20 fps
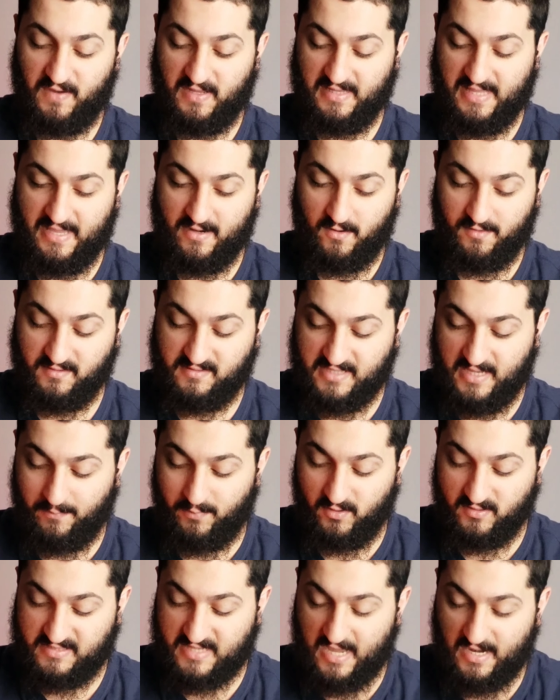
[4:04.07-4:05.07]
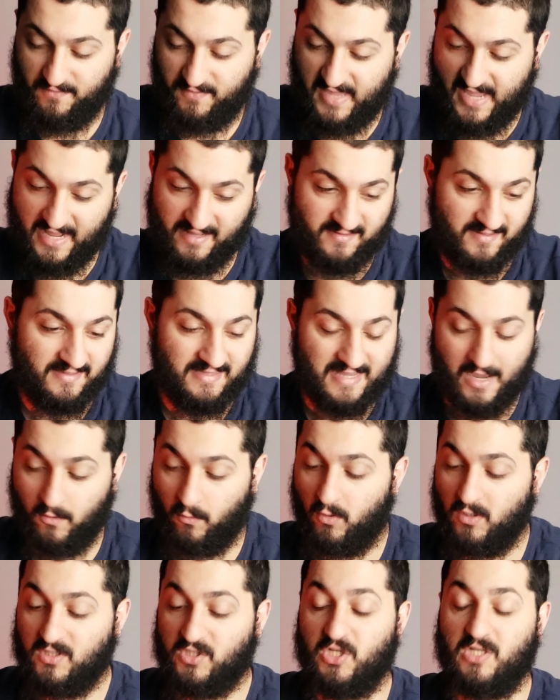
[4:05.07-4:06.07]
if I lay it on the table, it's kind of canted
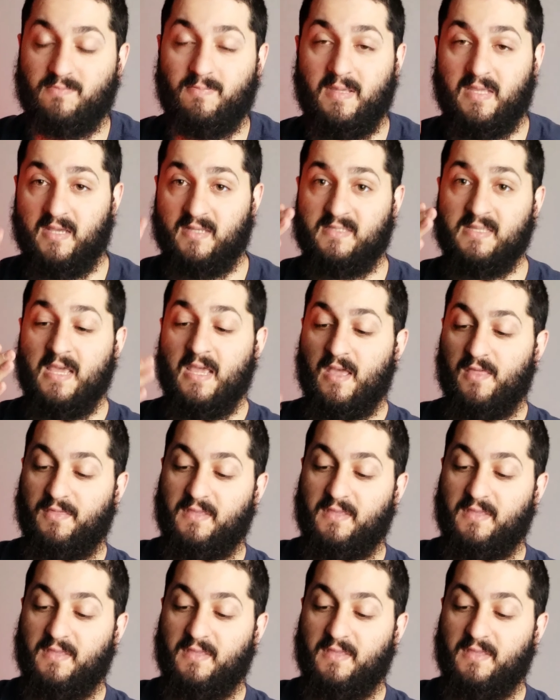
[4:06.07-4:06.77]
downwards just because